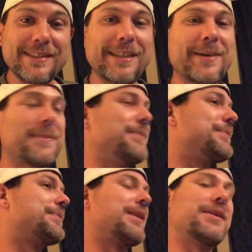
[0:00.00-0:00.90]
Yep.
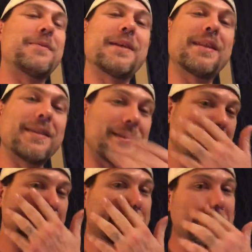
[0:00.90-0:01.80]
You be in
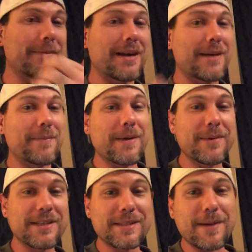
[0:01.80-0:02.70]
some kind of
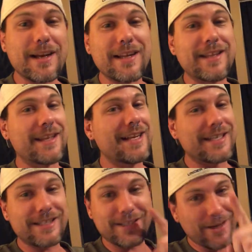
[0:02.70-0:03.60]
public spot and they
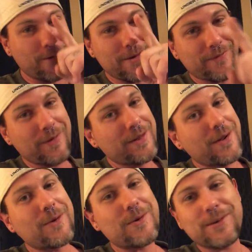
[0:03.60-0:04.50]
just go in for the
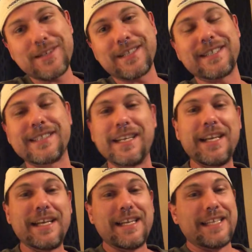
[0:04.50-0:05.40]
gold and
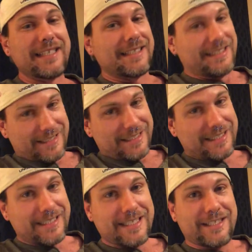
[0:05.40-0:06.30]

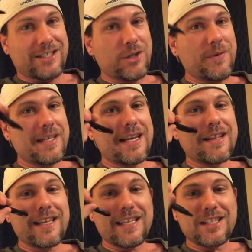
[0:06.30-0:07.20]
chew it
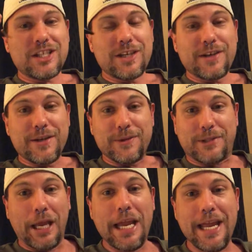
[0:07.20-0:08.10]
down like it's
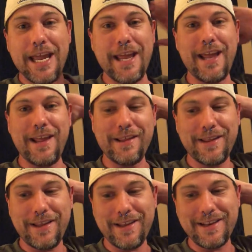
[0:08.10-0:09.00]
Cheerios.
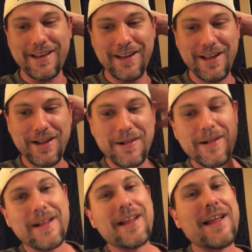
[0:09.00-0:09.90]
And
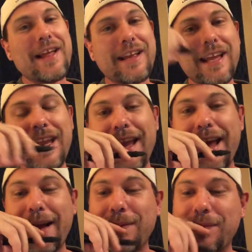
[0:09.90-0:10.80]

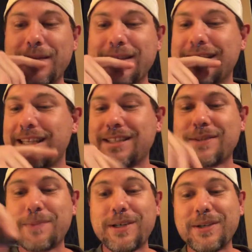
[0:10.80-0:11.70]
yeah, it's
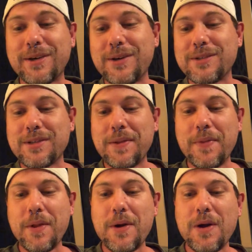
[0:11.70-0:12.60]
pretty gross.
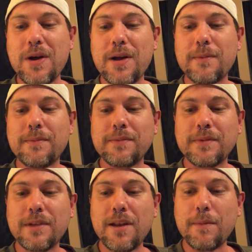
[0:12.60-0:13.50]

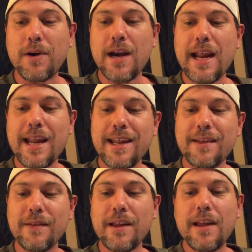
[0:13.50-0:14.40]
Number 8.